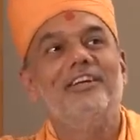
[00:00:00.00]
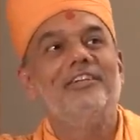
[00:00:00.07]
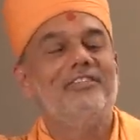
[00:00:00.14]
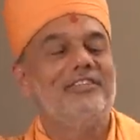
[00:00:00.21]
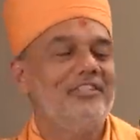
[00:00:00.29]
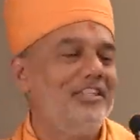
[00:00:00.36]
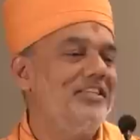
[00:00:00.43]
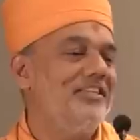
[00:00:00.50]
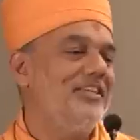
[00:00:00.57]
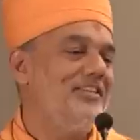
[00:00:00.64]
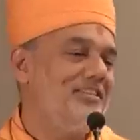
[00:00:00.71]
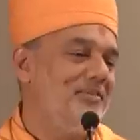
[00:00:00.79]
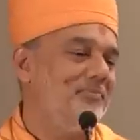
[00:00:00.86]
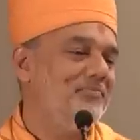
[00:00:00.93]
Sachin
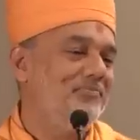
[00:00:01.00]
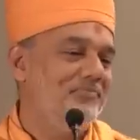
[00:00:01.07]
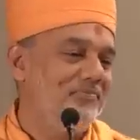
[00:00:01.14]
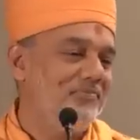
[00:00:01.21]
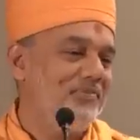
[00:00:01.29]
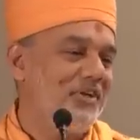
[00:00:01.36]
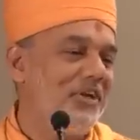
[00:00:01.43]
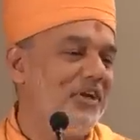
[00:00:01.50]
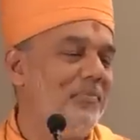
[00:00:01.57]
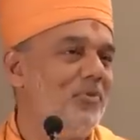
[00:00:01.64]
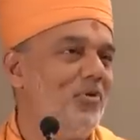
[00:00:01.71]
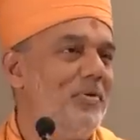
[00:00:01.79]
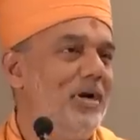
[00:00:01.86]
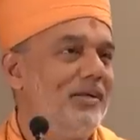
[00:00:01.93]
tells him, Grip
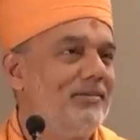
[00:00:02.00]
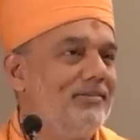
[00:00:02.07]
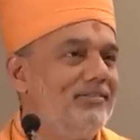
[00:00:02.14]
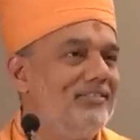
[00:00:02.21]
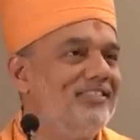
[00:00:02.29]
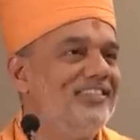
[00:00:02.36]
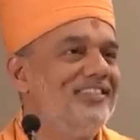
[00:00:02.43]
your bat.